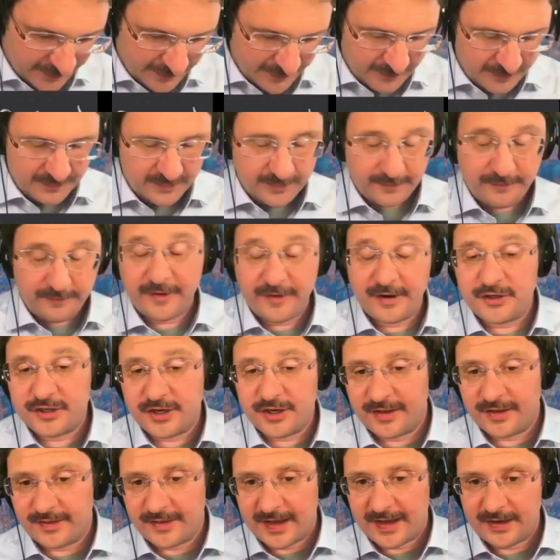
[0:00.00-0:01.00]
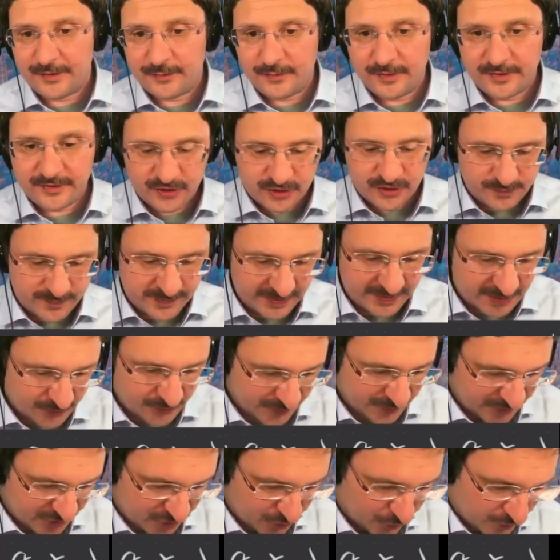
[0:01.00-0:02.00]
Differentiating that with respect to
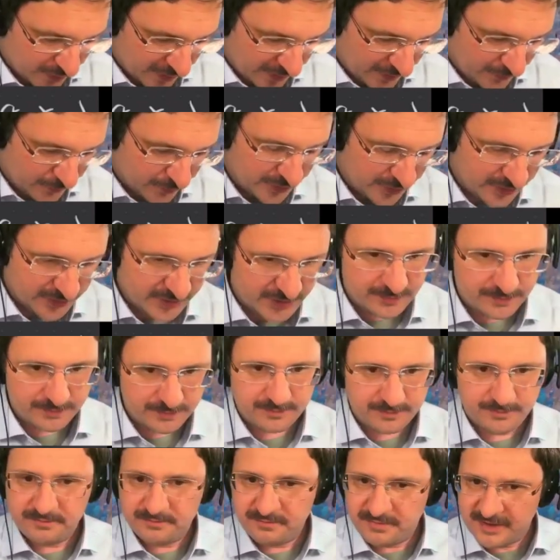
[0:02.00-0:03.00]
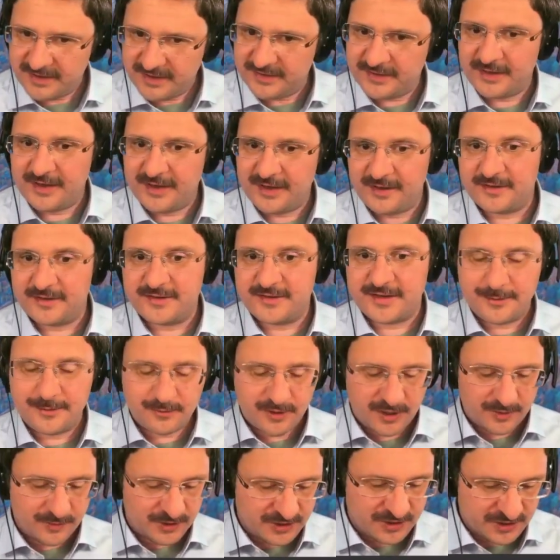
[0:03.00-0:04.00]
x1 works basically the same
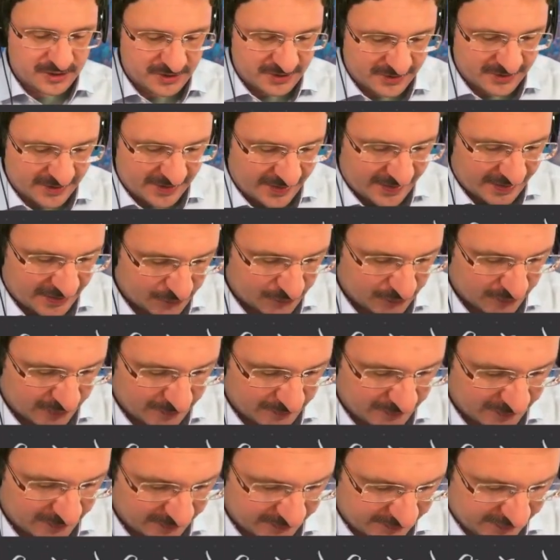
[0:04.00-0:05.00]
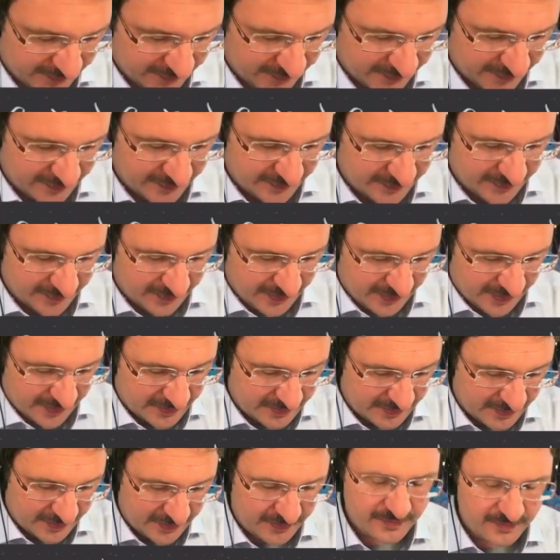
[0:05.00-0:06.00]
way we just did. x1 appears here and
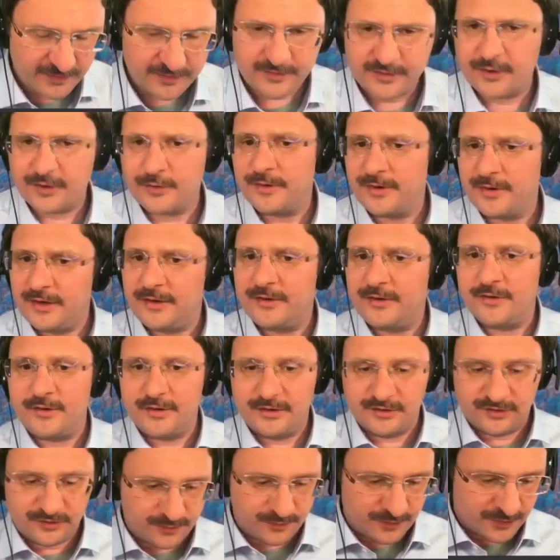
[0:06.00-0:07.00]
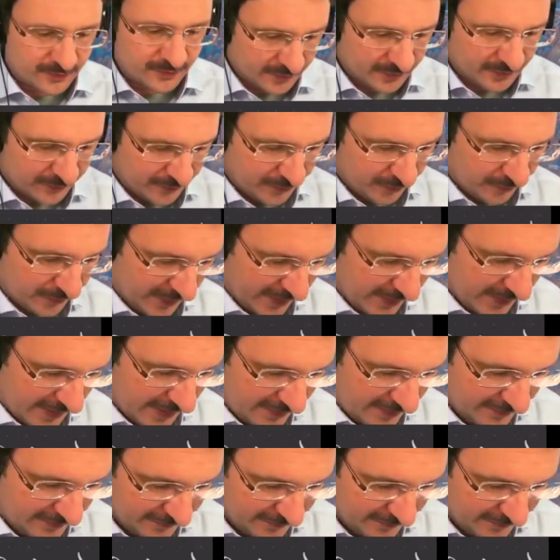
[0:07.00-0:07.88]
here. So we need to use product rule again.